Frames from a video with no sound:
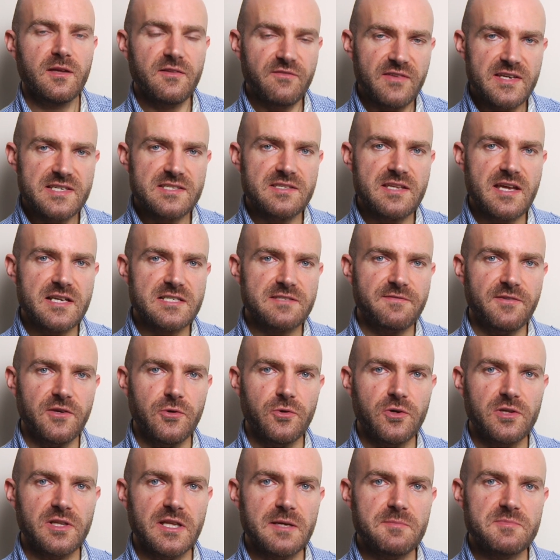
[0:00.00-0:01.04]
In these next
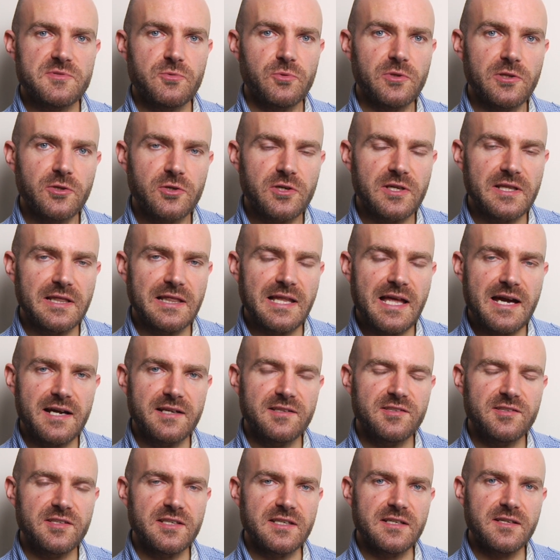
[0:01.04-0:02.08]
few clips we'll look at
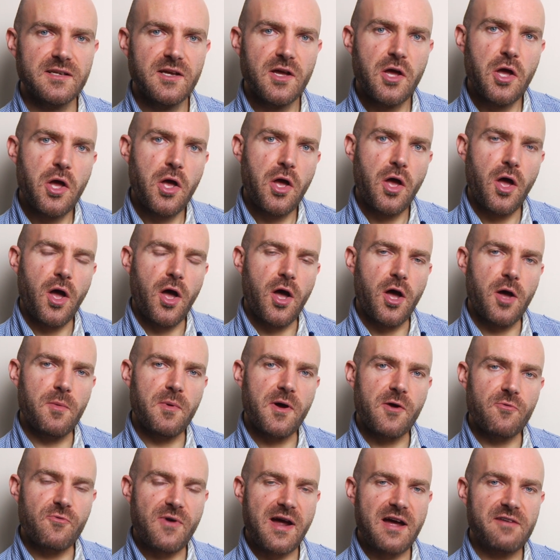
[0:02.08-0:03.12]
lighting.
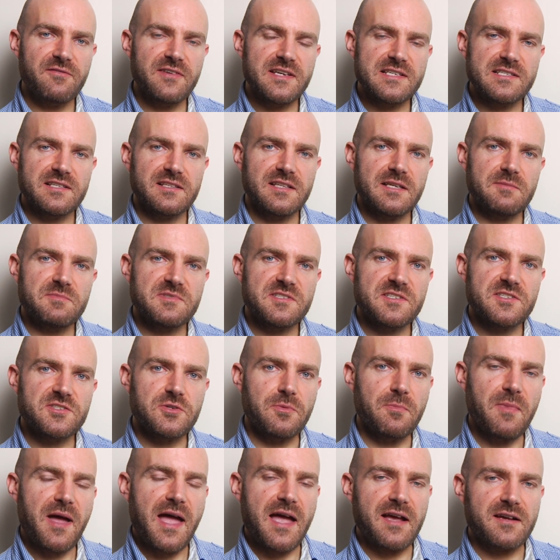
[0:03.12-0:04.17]
Around these clips are
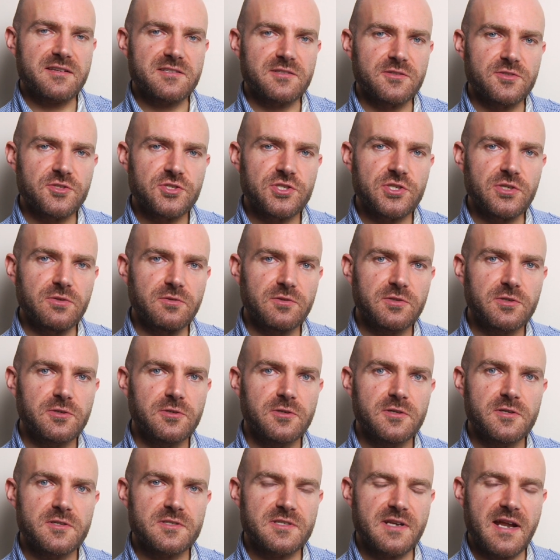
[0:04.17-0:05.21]
some excellent
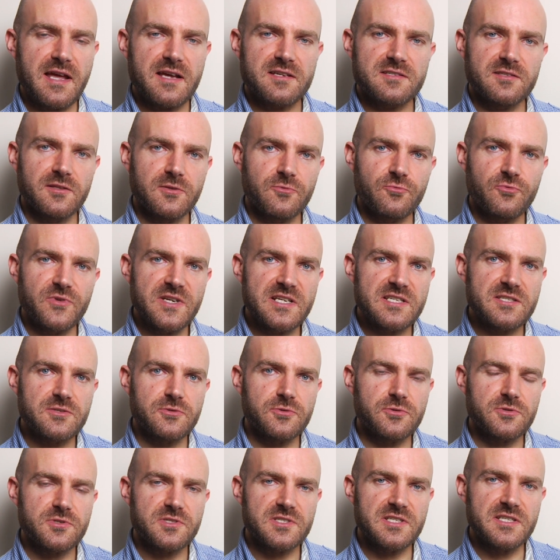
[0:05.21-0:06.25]
tutorials and excellent
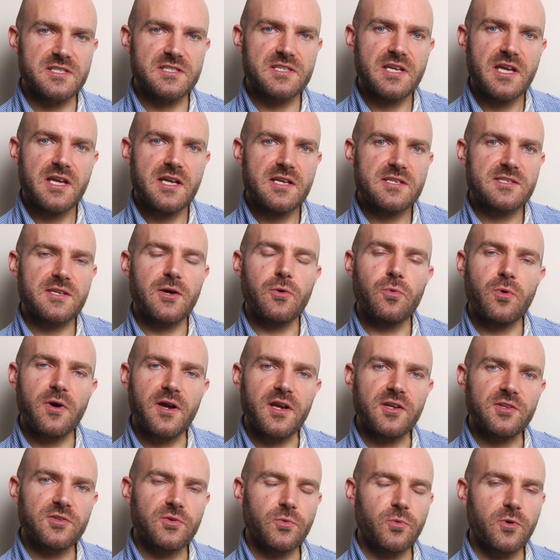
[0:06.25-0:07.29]
resources, so I
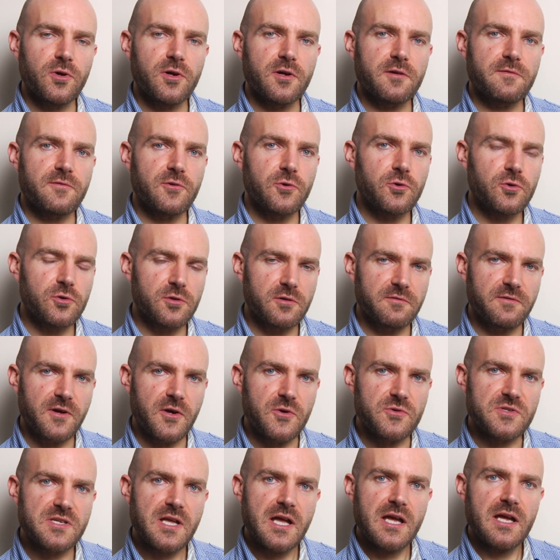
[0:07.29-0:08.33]
want you to work through all of
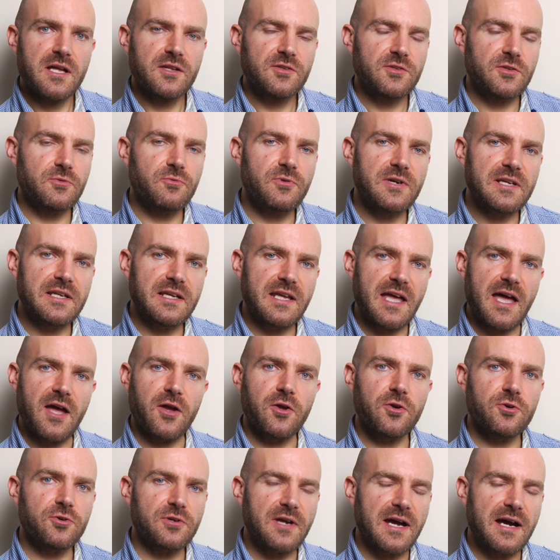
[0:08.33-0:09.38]
those to really get a
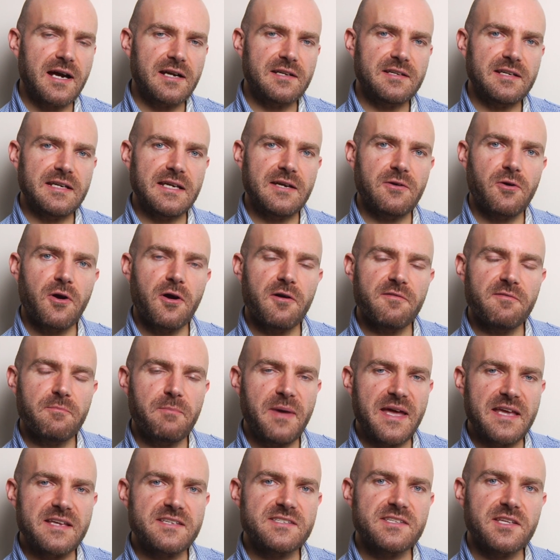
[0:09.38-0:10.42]
good idea of
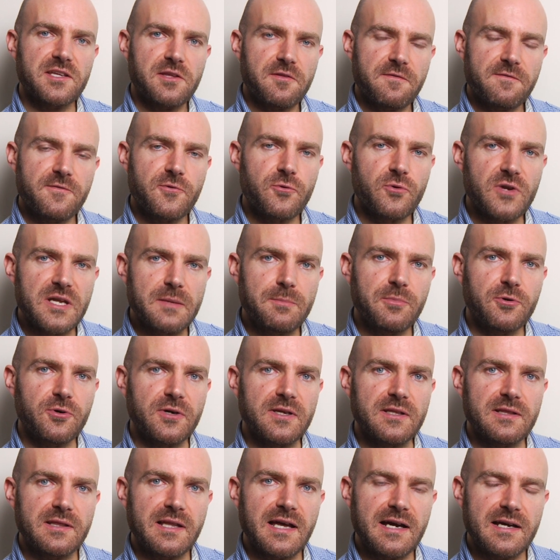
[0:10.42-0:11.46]
basic
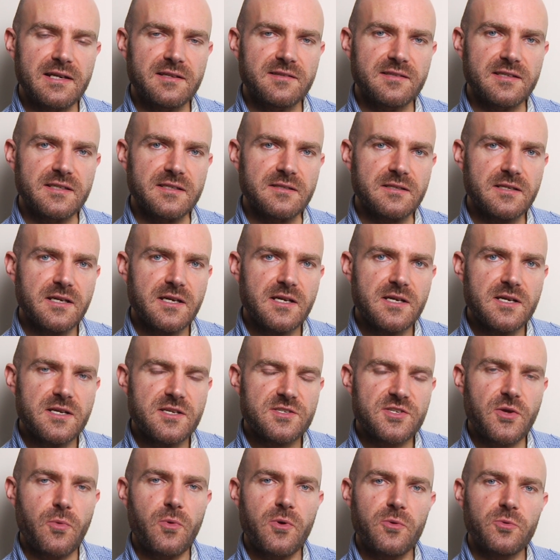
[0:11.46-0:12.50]
3-point lighting.
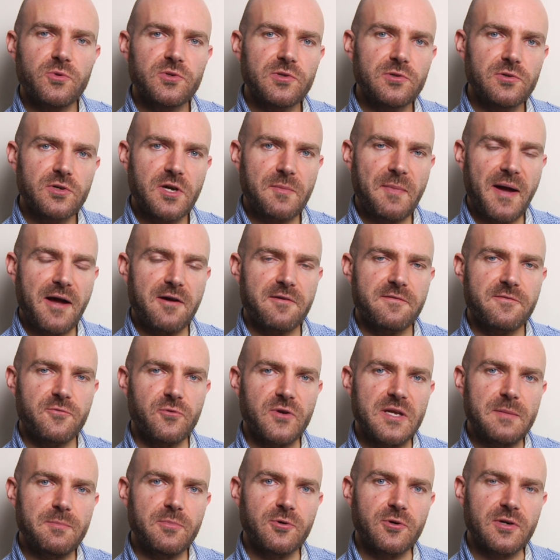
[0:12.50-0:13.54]
So when we talk about
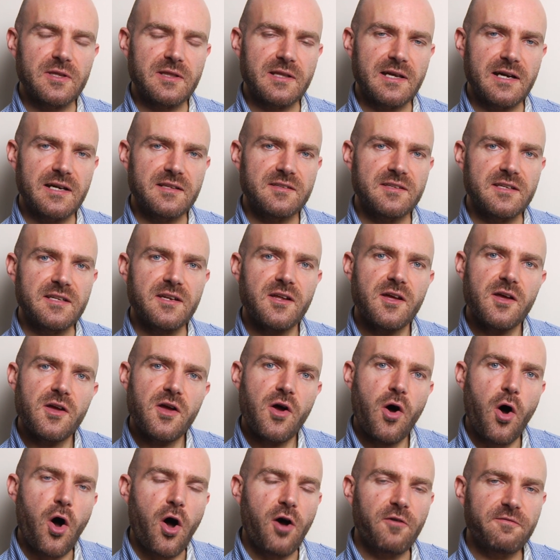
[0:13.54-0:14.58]
3-point lighting,
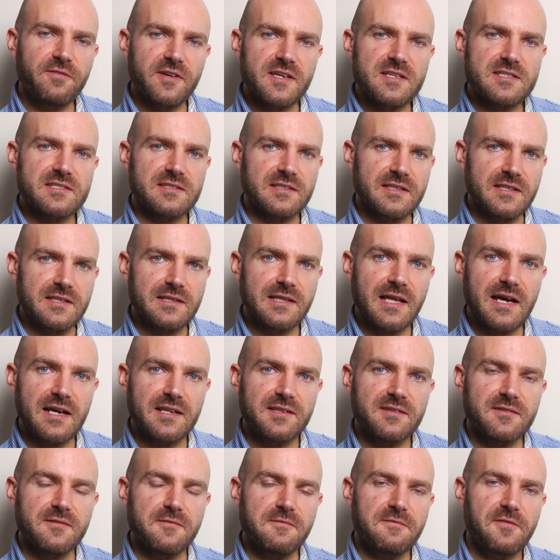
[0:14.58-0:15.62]
obviously
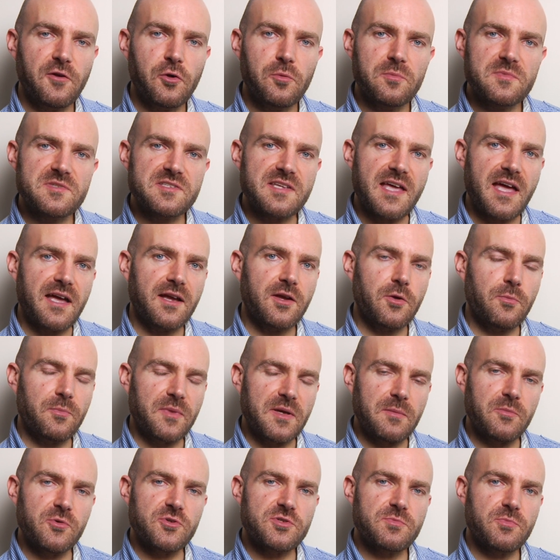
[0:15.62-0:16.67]
lighting a film set can
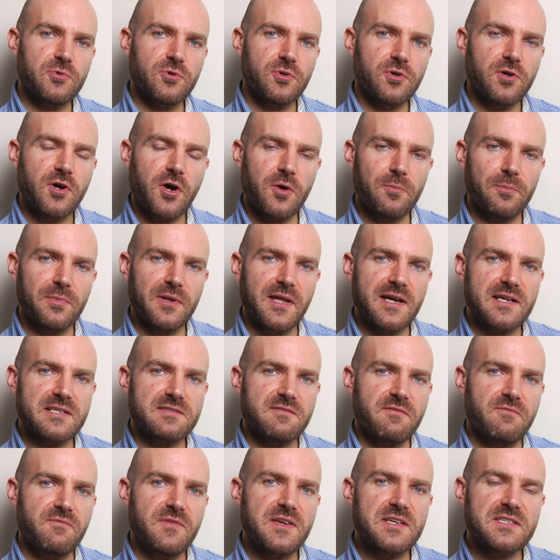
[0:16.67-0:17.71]
be much more complex
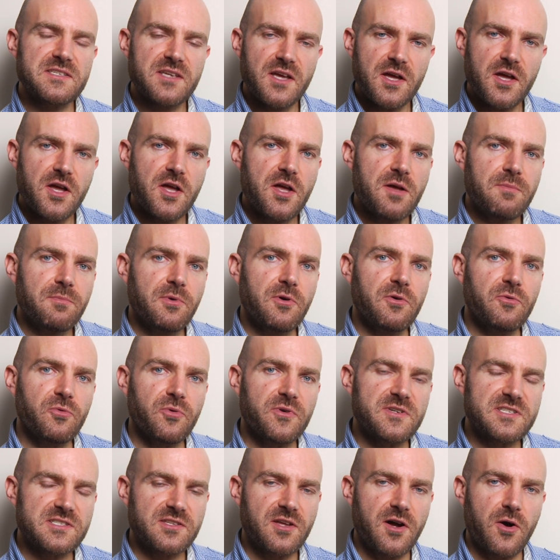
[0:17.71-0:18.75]
than this, but if
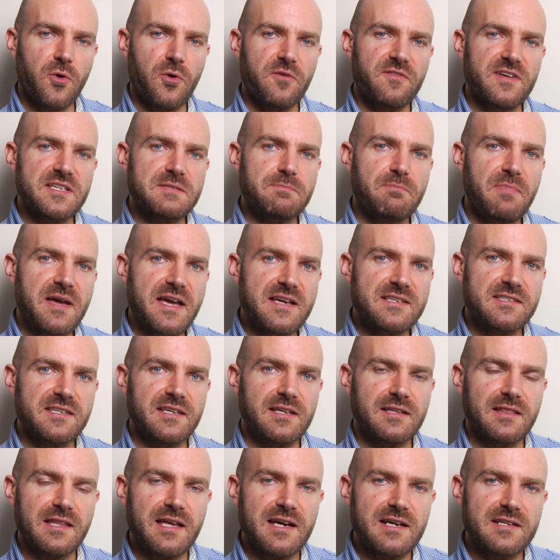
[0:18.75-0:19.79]
we start with this
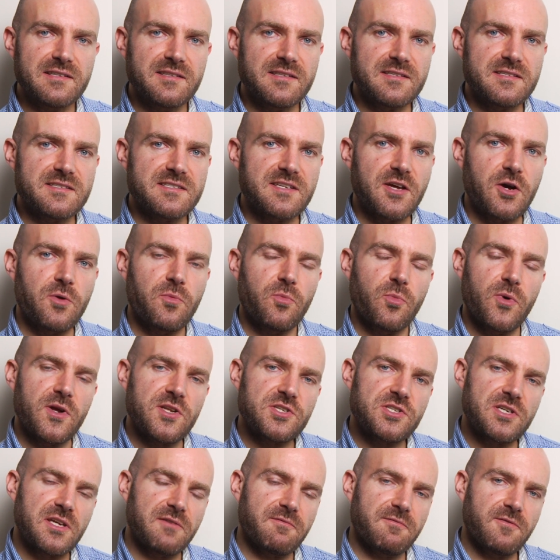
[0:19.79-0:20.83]
basic lighting setup,
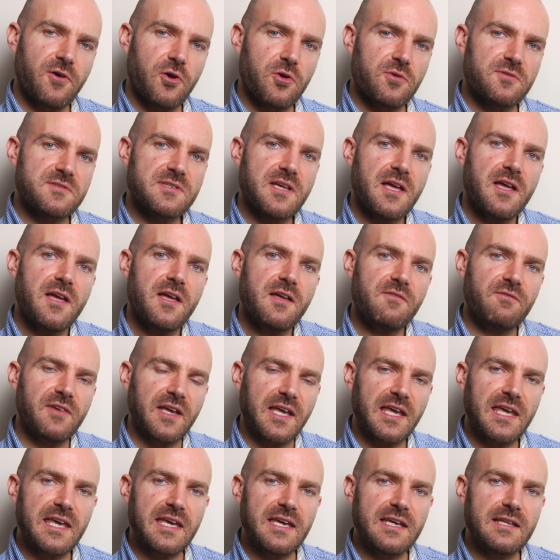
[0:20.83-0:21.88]
which involves the
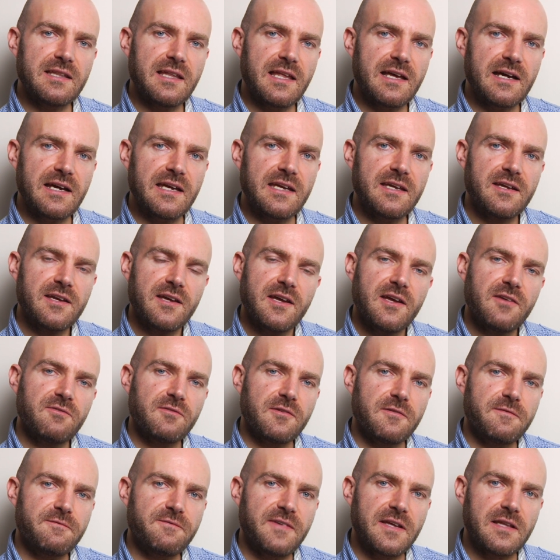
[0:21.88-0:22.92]
key light,
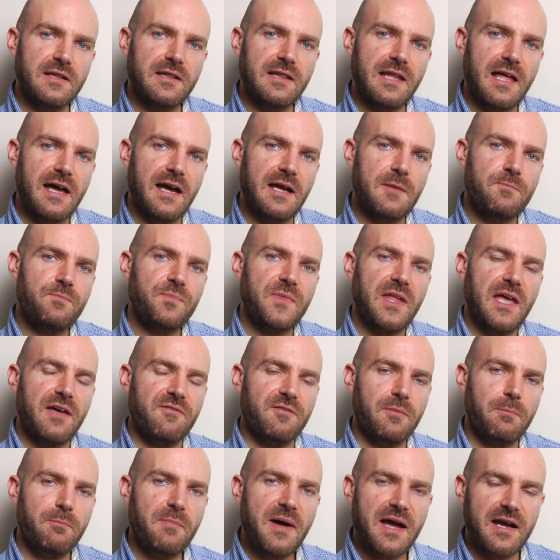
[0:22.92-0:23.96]
the fill light
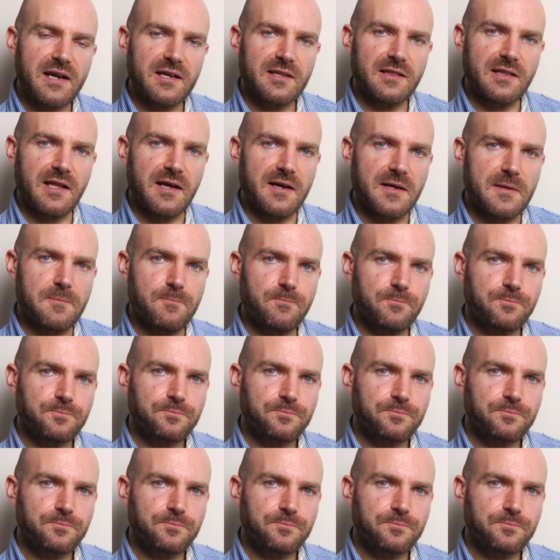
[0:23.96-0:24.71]
and the backlight.